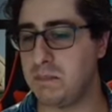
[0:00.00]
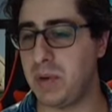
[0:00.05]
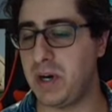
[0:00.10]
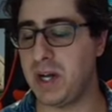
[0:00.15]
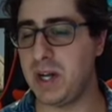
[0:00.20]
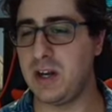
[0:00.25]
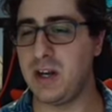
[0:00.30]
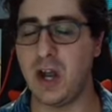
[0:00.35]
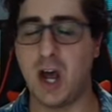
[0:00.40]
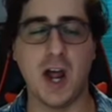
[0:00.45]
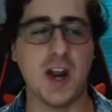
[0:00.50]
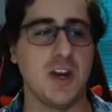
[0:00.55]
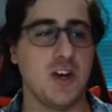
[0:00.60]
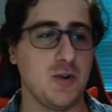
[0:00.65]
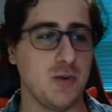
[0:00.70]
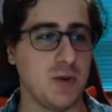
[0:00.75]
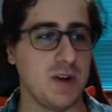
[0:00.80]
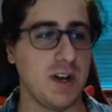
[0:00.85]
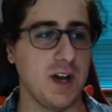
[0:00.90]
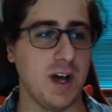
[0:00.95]
but not
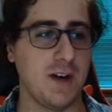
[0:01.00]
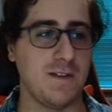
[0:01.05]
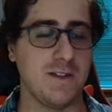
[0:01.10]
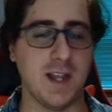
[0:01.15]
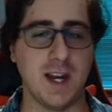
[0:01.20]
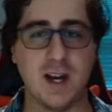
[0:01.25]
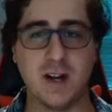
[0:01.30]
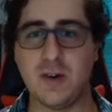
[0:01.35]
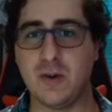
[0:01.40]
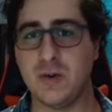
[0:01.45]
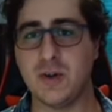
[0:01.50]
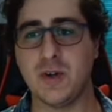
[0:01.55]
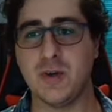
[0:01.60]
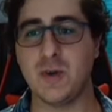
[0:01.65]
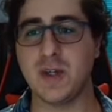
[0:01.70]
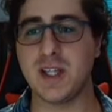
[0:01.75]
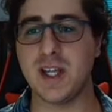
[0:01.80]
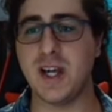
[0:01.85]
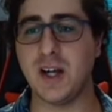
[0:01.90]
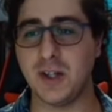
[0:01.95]
new enough that I don't
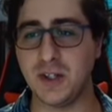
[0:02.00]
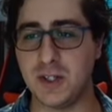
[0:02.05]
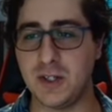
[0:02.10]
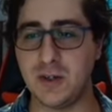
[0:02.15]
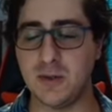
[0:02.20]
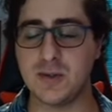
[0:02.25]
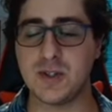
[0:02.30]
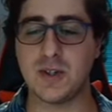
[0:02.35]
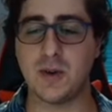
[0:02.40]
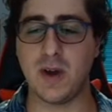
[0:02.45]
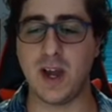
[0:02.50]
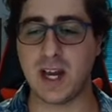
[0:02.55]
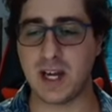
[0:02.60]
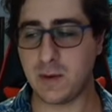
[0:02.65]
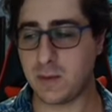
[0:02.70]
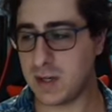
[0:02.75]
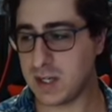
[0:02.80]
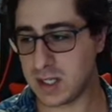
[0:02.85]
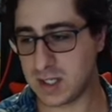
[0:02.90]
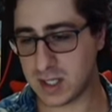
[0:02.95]
know what the hell to do. So,
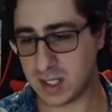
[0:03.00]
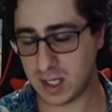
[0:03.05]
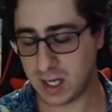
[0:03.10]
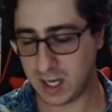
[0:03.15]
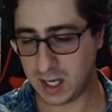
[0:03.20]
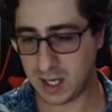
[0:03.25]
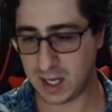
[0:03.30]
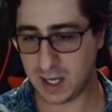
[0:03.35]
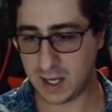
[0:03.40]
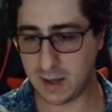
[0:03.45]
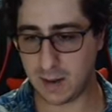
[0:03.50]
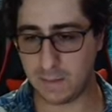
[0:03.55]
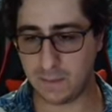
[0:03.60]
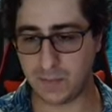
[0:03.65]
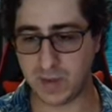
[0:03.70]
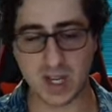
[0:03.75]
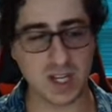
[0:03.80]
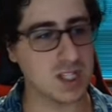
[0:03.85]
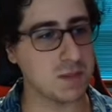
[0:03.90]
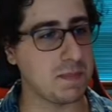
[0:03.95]
anyways,
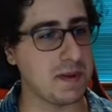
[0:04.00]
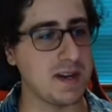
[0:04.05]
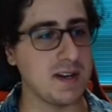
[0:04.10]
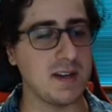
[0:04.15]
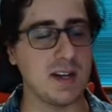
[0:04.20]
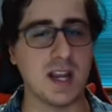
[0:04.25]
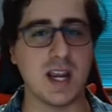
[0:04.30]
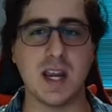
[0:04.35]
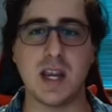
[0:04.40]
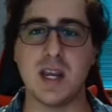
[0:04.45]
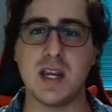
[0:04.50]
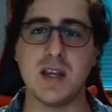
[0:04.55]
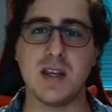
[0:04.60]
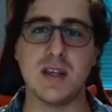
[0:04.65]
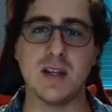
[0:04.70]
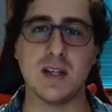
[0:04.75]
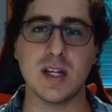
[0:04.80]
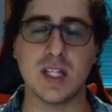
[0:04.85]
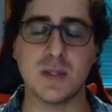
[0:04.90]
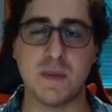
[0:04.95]
um, it's been
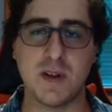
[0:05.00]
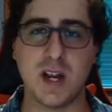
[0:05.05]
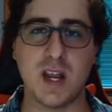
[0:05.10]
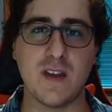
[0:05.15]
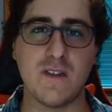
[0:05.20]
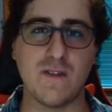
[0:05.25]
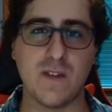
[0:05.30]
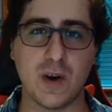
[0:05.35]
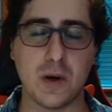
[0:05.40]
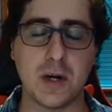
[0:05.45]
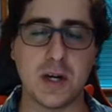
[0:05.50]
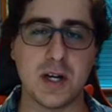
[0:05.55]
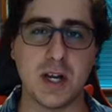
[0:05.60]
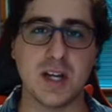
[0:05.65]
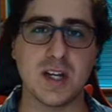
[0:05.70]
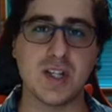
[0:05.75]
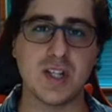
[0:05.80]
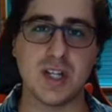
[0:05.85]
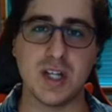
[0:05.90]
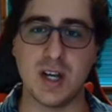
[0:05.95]
a it's been a very
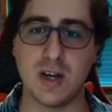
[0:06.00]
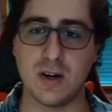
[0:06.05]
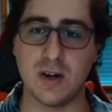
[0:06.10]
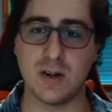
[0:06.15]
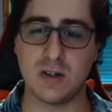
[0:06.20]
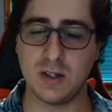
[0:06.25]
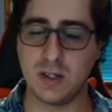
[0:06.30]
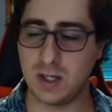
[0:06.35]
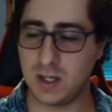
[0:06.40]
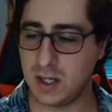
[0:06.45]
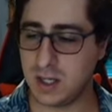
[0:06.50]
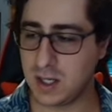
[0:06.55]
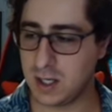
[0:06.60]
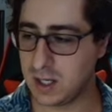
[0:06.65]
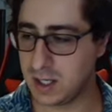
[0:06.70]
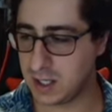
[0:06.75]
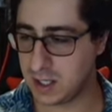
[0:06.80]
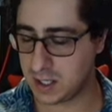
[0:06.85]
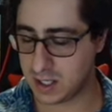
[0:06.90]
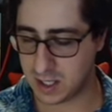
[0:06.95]
nice year
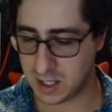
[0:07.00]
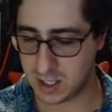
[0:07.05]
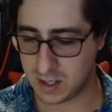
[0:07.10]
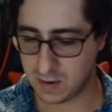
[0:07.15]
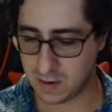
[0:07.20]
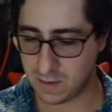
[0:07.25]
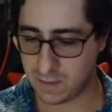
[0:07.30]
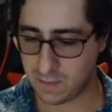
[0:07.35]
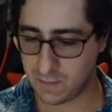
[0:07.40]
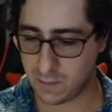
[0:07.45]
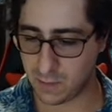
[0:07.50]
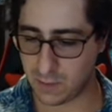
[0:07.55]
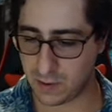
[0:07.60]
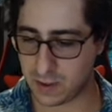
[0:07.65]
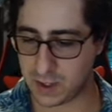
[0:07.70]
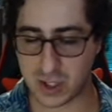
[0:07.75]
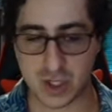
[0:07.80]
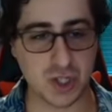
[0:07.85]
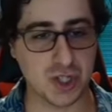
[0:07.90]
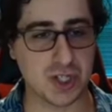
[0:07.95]

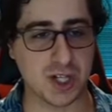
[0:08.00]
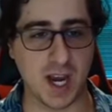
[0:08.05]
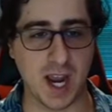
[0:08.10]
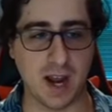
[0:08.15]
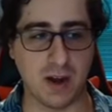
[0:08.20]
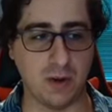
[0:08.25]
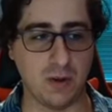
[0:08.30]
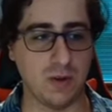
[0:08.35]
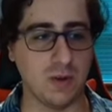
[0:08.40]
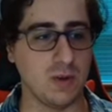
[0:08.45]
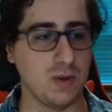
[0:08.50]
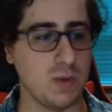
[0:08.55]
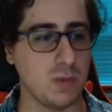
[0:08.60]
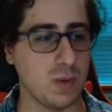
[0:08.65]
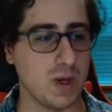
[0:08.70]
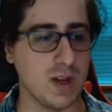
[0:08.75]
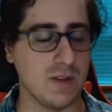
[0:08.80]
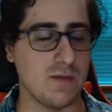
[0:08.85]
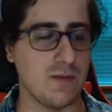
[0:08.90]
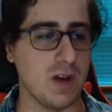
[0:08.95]
for this channel.
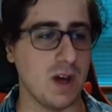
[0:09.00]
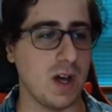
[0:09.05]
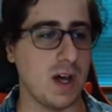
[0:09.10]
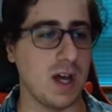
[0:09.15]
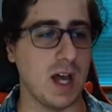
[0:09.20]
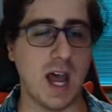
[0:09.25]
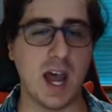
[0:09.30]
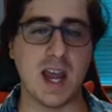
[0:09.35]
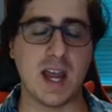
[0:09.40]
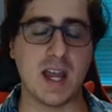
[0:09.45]
We've uh,